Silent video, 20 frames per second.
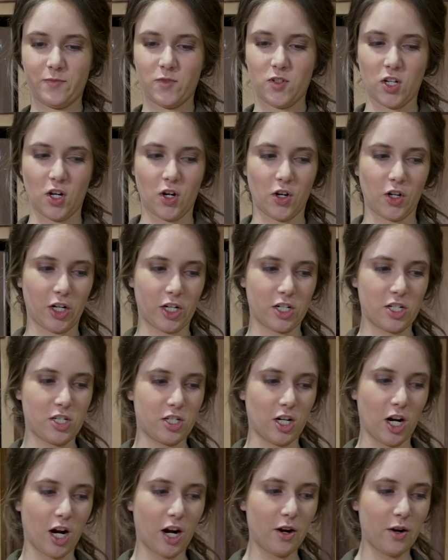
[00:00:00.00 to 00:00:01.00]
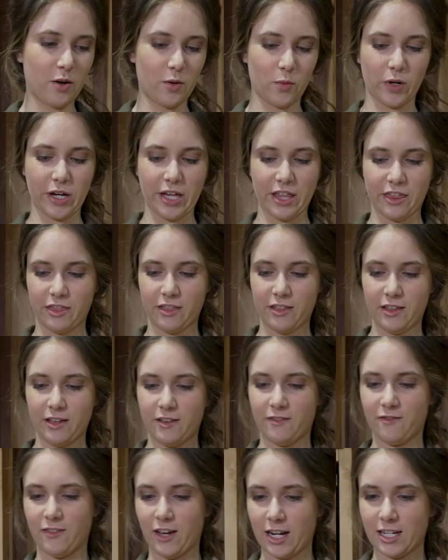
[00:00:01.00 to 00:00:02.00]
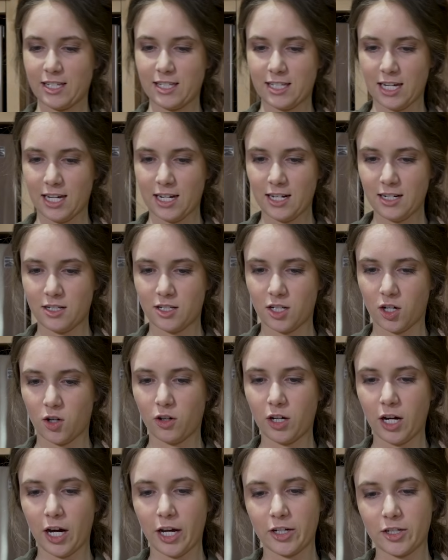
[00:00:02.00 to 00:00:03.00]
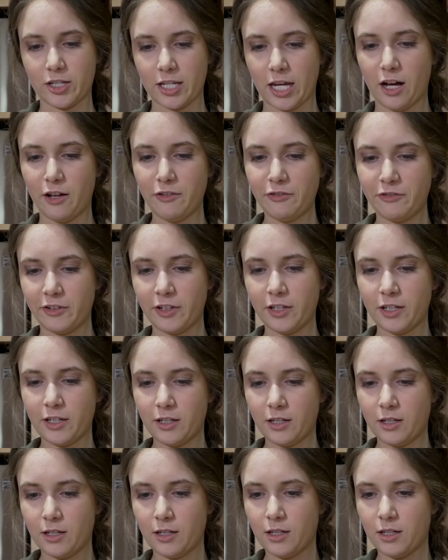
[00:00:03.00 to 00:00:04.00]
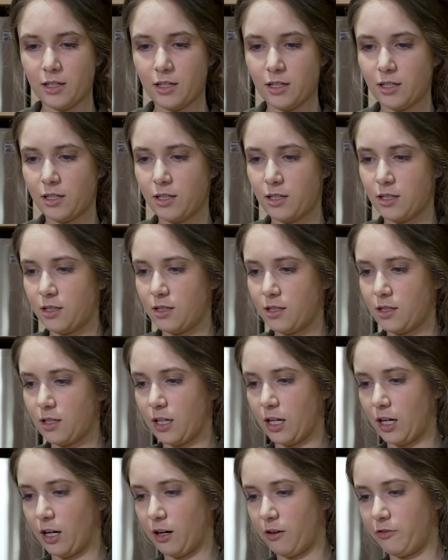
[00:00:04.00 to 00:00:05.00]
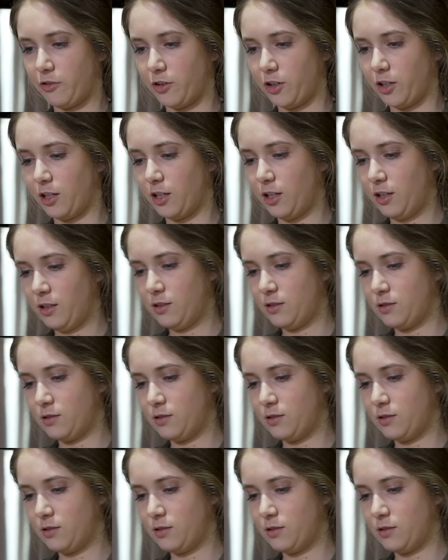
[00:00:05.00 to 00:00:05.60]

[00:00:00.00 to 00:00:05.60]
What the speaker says: So you're gonna start with venison. Don't cut yourself. Careful.